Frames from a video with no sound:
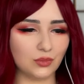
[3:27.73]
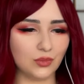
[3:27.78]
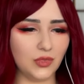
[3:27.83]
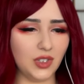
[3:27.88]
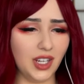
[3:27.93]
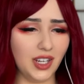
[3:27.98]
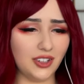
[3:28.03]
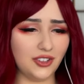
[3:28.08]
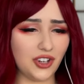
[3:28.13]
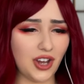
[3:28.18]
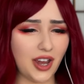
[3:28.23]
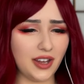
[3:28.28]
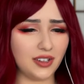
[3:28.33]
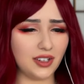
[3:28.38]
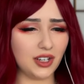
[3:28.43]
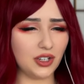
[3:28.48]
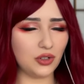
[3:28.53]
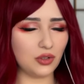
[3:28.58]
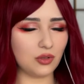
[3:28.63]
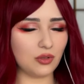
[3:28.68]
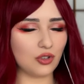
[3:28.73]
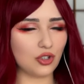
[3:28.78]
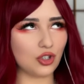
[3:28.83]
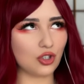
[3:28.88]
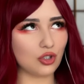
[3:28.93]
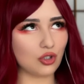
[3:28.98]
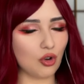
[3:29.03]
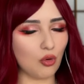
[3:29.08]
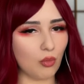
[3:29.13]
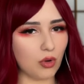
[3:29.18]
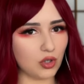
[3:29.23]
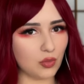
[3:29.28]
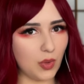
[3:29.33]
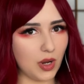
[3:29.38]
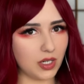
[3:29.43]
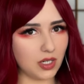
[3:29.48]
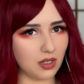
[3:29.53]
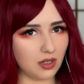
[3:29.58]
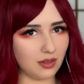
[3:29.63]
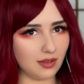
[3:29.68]
Yeah, Chahane can do so much
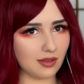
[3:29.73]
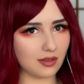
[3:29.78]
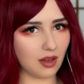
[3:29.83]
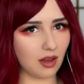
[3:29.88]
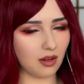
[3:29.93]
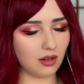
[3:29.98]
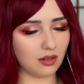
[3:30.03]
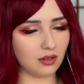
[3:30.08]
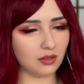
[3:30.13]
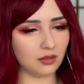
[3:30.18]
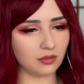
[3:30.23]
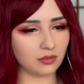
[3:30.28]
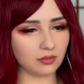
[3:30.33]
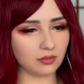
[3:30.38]
better than this guy.